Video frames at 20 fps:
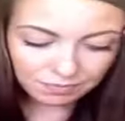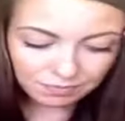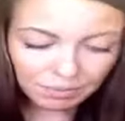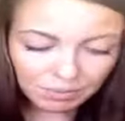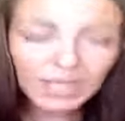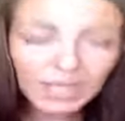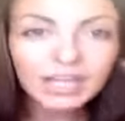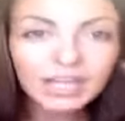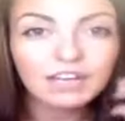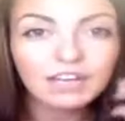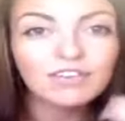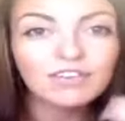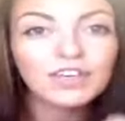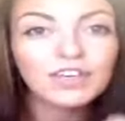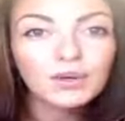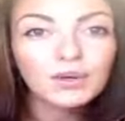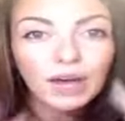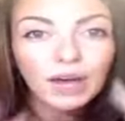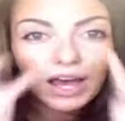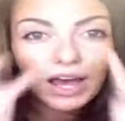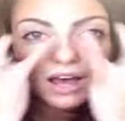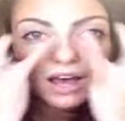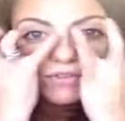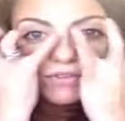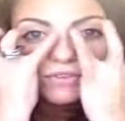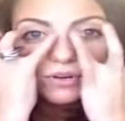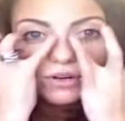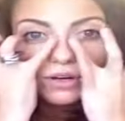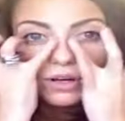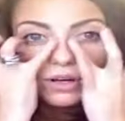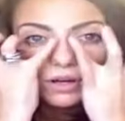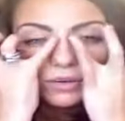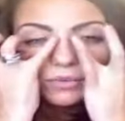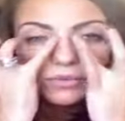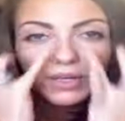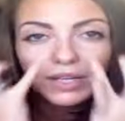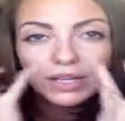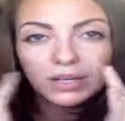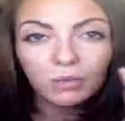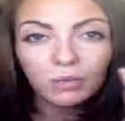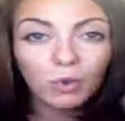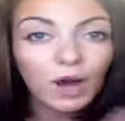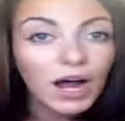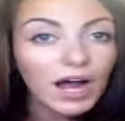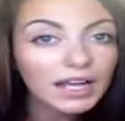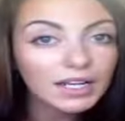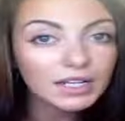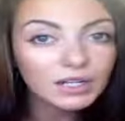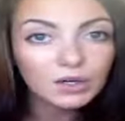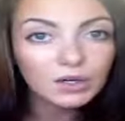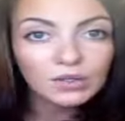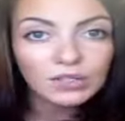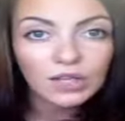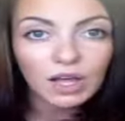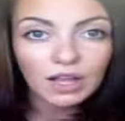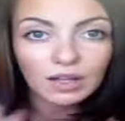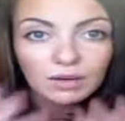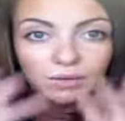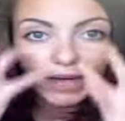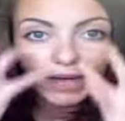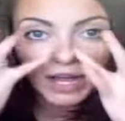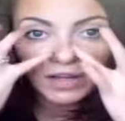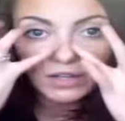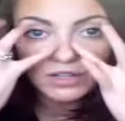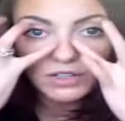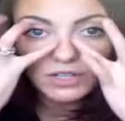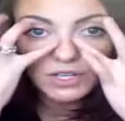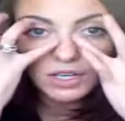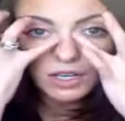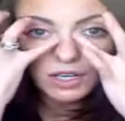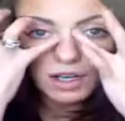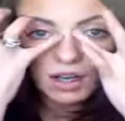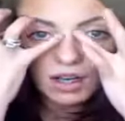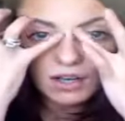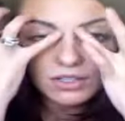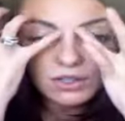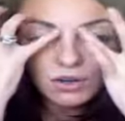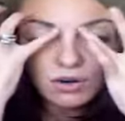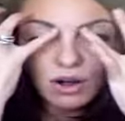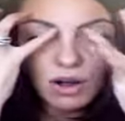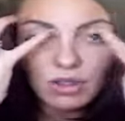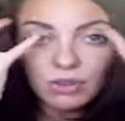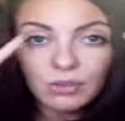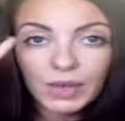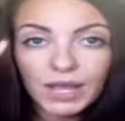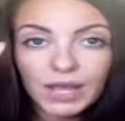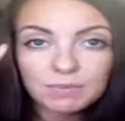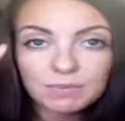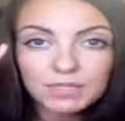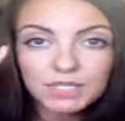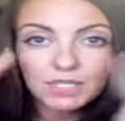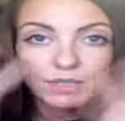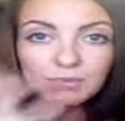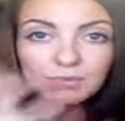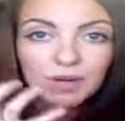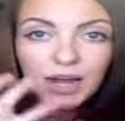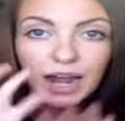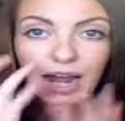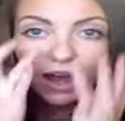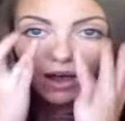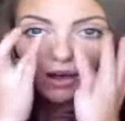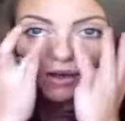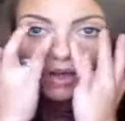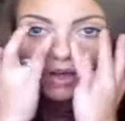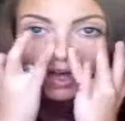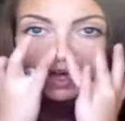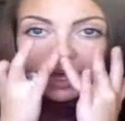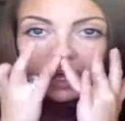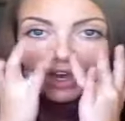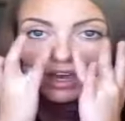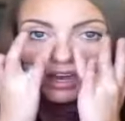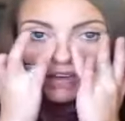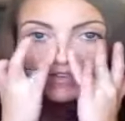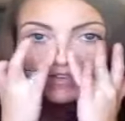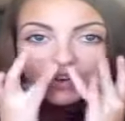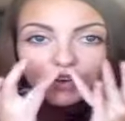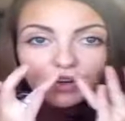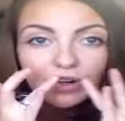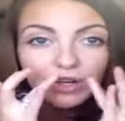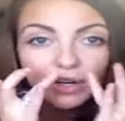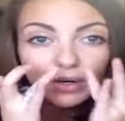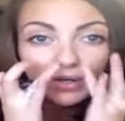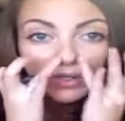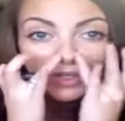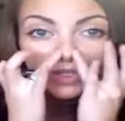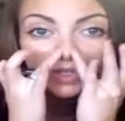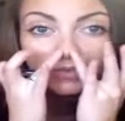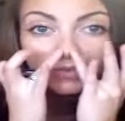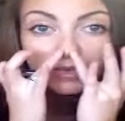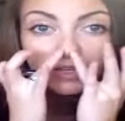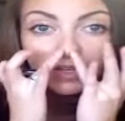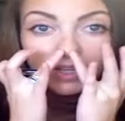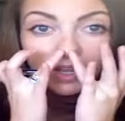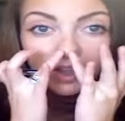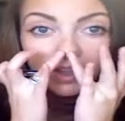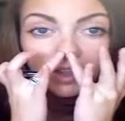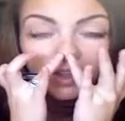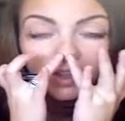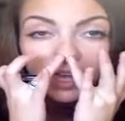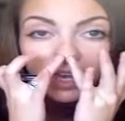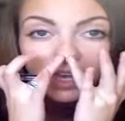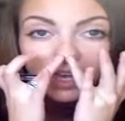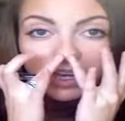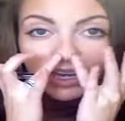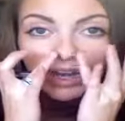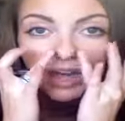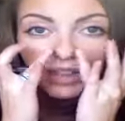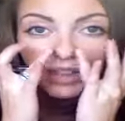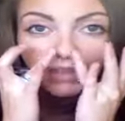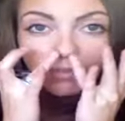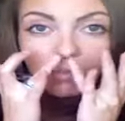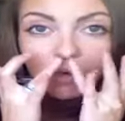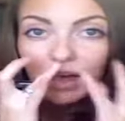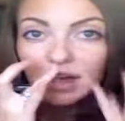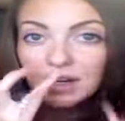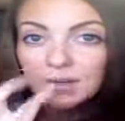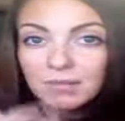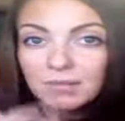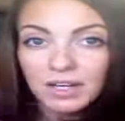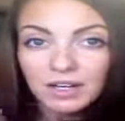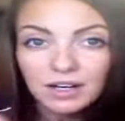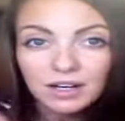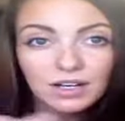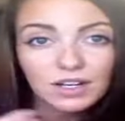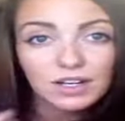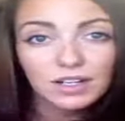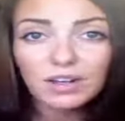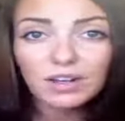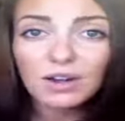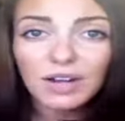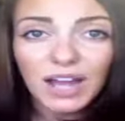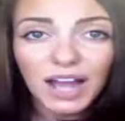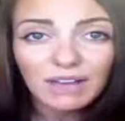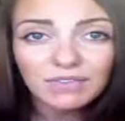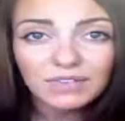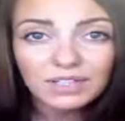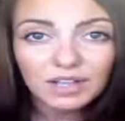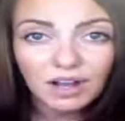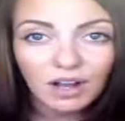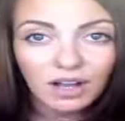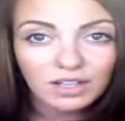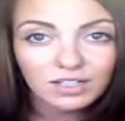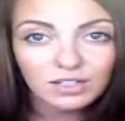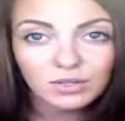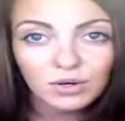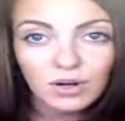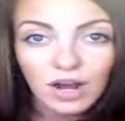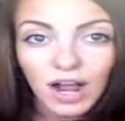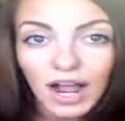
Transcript: But if you have a really wide nose all around, you can contour all the way up to the brow. If your nose is really thin at the bottom here, you don't have to contour.